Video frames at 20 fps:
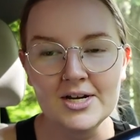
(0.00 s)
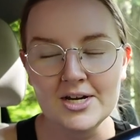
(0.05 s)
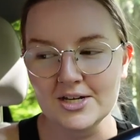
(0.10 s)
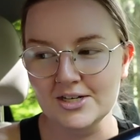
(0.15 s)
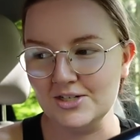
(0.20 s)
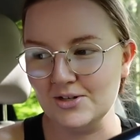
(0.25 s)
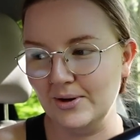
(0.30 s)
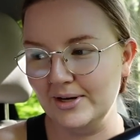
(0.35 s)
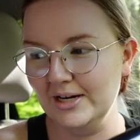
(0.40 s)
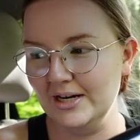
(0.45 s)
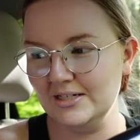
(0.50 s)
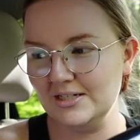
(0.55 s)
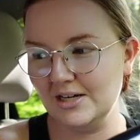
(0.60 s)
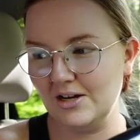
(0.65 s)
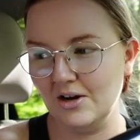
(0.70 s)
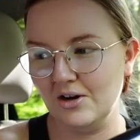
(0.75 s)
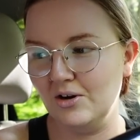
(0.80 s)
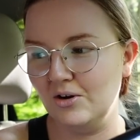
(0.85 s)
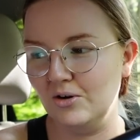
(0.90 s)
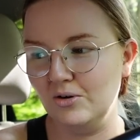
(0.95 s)
So I need to
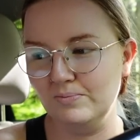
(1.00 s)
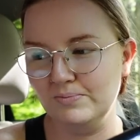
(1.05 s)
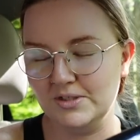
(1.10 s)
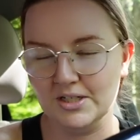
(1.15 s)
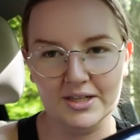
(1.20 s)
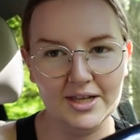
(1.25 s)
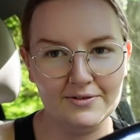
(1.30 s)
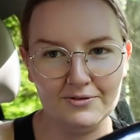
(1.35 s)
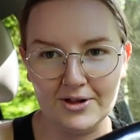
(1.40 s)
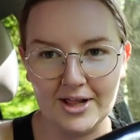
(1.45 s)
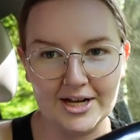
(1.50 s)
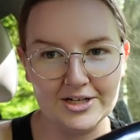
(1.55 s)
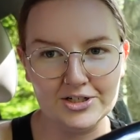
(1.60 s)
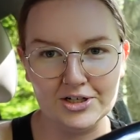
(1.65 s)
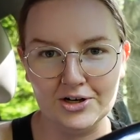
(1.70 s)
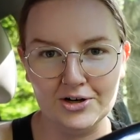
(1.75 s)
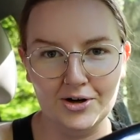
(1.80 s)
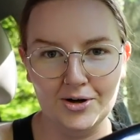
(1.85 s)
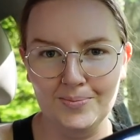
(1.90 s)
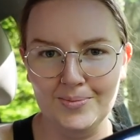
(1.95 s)
go deliver that to
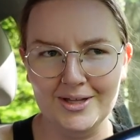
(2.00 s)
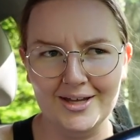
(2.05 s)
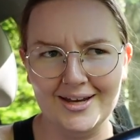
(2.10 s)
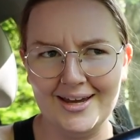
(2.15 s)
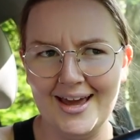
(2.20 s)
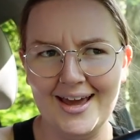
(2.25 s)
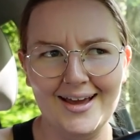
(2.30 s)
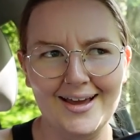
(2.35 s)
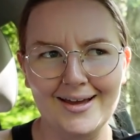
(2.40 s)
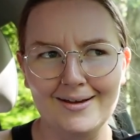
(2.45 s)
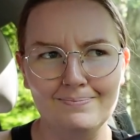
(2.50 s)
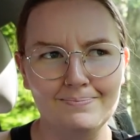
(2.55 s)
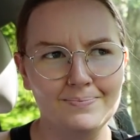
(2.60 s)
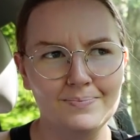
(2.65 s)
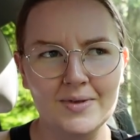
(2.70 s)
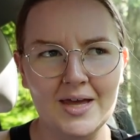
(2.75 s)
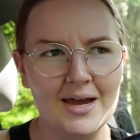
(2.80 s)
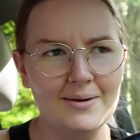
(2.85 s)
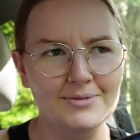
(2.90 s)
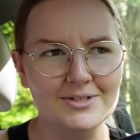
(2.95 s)
her and be like, hey,
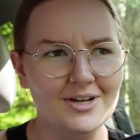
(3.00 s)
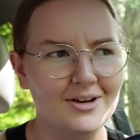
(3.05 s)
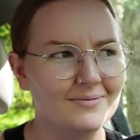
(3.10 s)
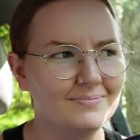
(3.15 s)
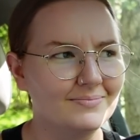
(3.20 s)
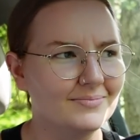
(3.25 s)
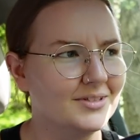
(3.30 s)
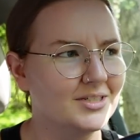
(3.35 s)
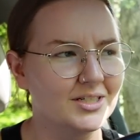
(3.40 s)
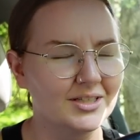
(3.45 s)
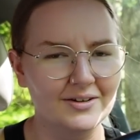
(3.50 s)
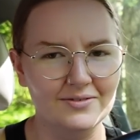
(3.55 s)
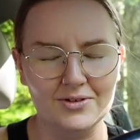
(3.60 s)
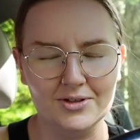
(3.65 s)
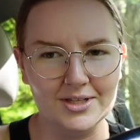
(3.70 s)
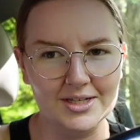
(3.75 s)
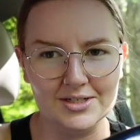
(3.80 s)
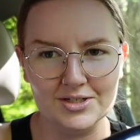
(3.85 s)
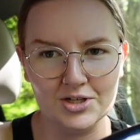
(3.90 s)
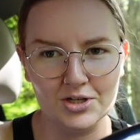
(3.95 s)
Amazon
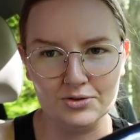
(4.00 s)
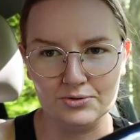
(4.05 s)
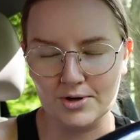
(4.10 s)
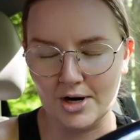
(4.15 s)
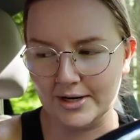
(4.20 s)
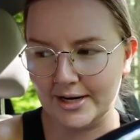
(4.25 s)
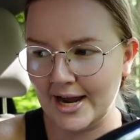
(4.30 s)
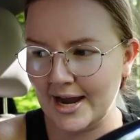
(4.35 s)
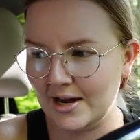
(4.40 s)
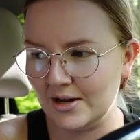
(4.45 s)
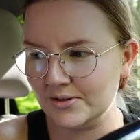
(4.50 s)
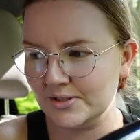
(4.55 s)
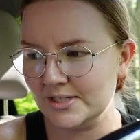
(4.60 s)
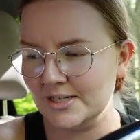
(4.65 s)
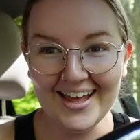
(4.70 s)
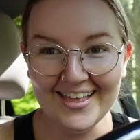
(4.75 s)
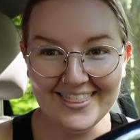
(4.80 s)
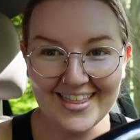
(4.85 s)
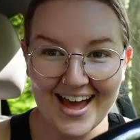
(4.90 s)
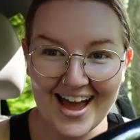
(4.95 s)
delivered this to the wrong house.
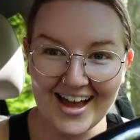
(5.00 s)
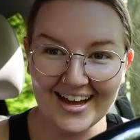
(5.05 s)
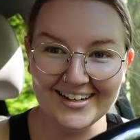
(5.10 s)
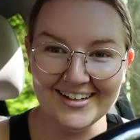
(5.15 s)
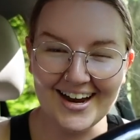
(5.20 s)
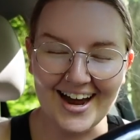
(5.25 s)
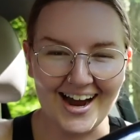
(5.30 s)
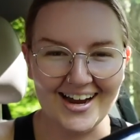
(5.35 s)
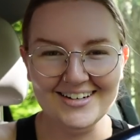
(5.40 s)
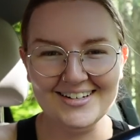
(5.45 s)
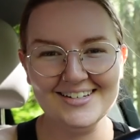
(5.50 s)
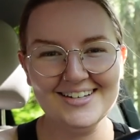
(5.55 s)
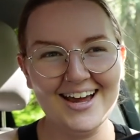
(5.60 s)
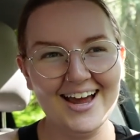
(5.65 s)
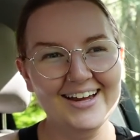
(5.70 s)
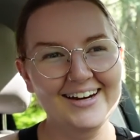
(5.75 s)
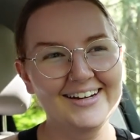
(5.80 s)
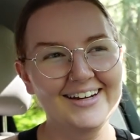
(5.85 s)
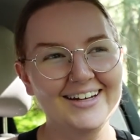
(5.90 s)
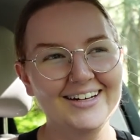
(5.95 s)
And then I
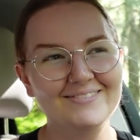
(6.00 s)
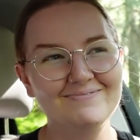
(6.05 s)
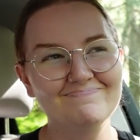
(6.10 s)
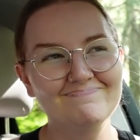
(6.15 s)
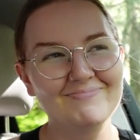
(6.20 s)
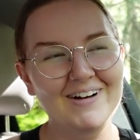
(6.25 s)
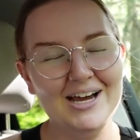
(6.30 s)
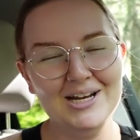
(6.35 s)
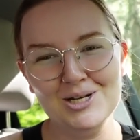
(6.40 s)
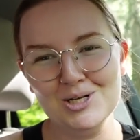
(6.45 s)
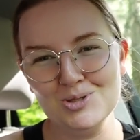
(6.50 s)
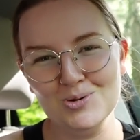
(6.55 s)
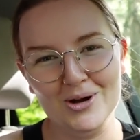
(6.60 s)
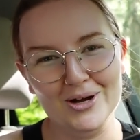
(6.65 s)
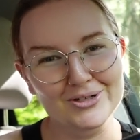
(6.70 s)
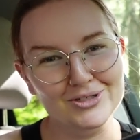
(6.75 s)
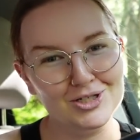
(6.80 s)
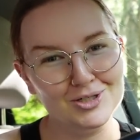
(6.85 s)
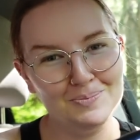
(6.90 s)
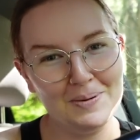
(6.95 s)
decided might as
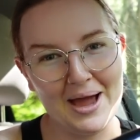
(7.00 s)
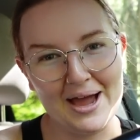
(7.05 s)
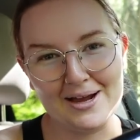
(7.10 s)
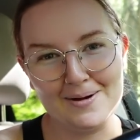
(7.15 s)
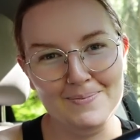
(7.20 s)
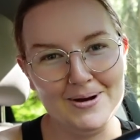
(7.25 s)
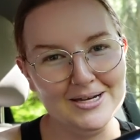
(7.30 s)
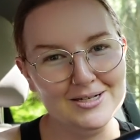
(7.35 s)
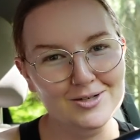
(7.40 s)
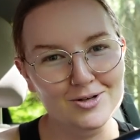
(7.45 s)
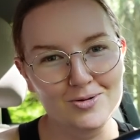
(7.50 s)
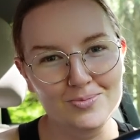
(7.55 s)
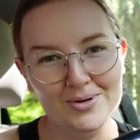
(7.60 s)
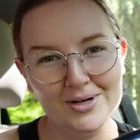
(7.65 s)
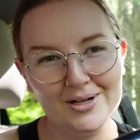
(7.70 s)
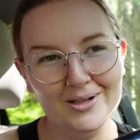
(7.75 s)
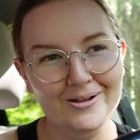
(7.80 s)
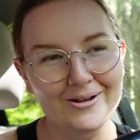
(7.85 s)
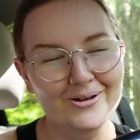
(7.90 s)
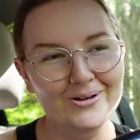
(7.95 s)
well just pack my
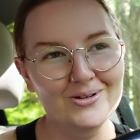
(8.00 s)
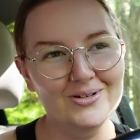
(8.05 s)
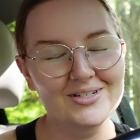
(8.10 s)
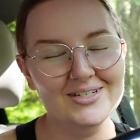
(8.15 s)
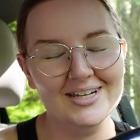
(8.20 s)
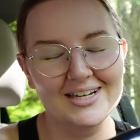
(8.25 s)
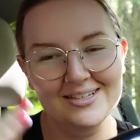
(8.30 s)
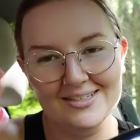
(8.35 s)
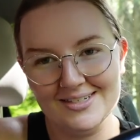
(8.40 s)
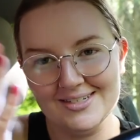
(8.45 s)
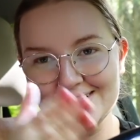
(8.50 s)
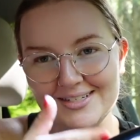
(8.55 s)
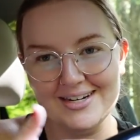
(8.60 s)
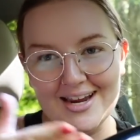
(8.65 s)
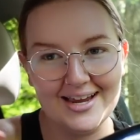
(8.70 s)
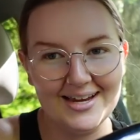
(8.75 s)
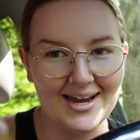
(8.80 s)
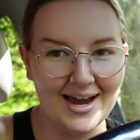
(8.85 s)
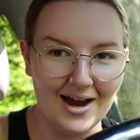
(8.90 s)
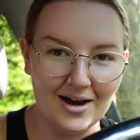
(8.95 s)
Zumba clothes and
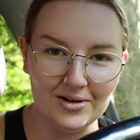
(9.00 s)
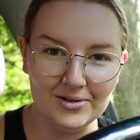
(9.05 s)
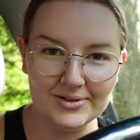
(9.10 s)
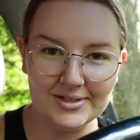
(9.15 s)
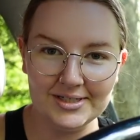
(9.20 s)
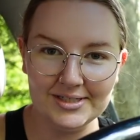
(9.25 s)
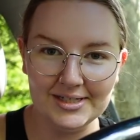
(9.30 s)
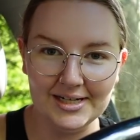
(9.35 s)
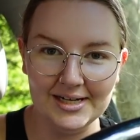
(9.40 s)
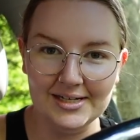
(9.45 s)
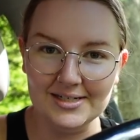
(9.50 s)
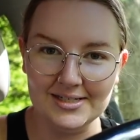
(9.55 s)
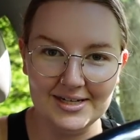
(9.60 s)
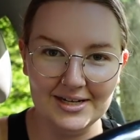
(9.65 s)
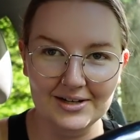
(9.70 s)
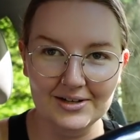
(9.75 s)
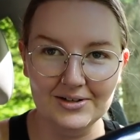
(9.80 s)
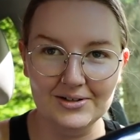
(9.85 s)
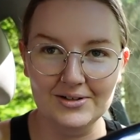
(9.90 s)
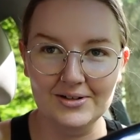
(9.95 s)
stay out
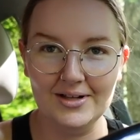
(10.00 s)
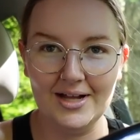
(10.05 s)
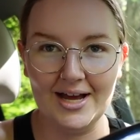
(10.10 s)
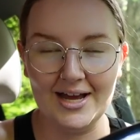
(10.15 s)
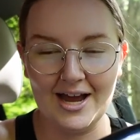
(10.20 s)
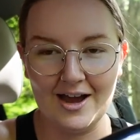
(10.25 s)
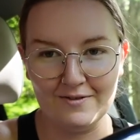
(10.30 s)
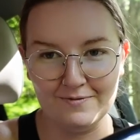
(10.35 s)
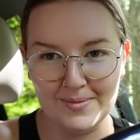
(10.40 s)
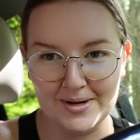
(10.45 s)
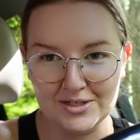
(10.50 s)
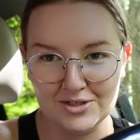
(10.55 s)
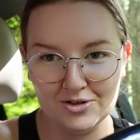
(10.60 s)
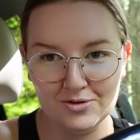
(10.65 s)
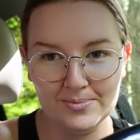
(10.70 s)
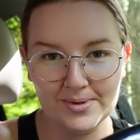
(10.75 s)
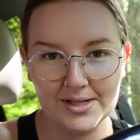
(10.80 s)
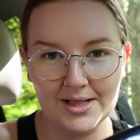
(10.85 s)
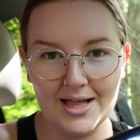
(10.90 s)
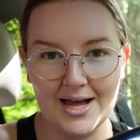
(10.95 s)
until I have my
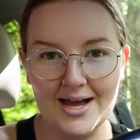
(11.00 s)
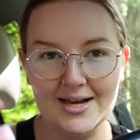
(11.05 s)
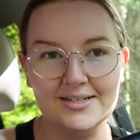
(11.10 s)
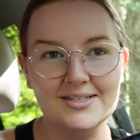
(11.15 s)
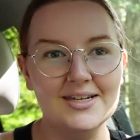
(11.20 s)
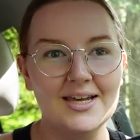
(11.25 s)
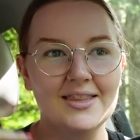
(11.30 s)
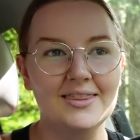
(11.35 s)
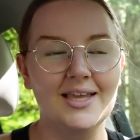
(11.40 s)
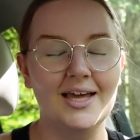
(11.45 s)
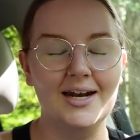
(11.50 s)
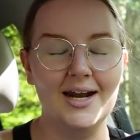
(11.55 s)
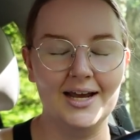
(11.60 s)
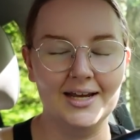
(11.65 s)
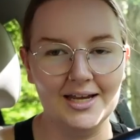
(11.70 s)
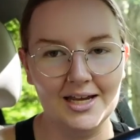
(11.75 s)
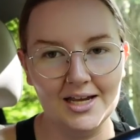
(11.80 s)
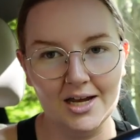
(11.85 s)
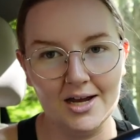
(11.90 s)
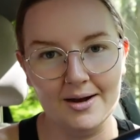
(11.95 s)
Zumba class and then I
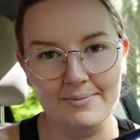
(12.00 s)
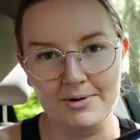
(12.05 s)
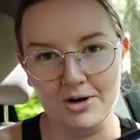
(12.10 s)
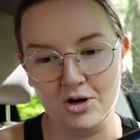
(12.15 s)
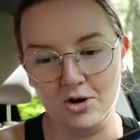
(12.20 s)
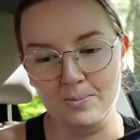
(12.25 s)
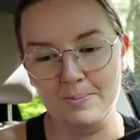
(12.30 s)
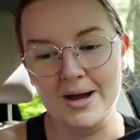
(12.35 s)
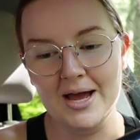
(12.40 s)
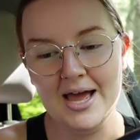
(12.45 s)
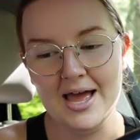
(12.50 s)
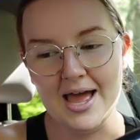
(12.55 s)
can come home